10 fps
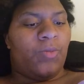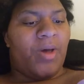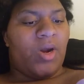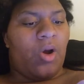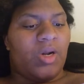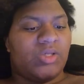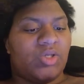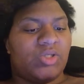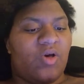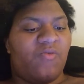would bet on, is
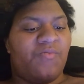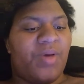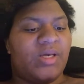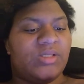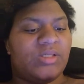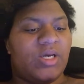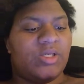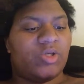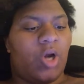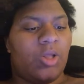herself.
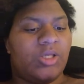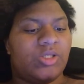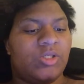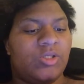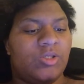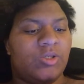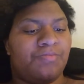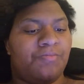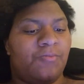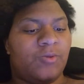
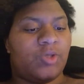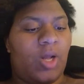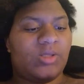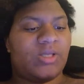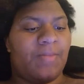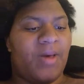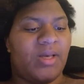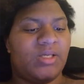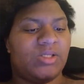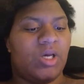Charlotte said
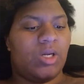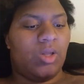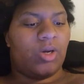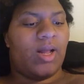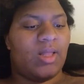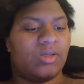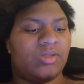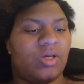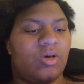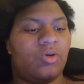Becky is going to learn how to
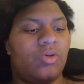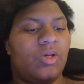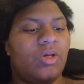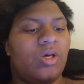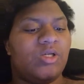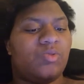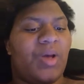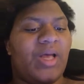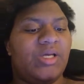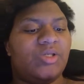sell. It's
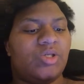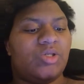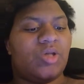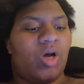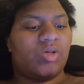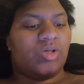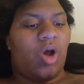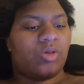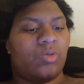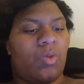way easier to talk
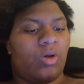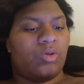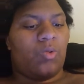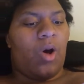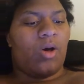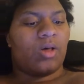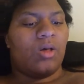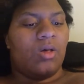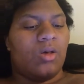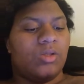than walk the walk.
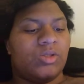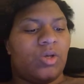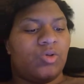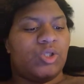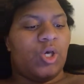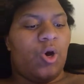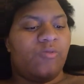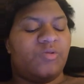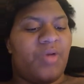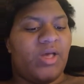So she
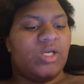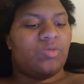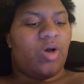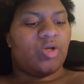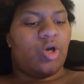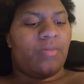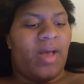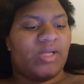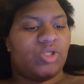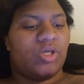hopes Becky is watching her
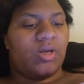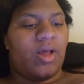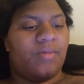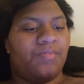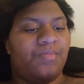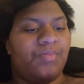match tonight.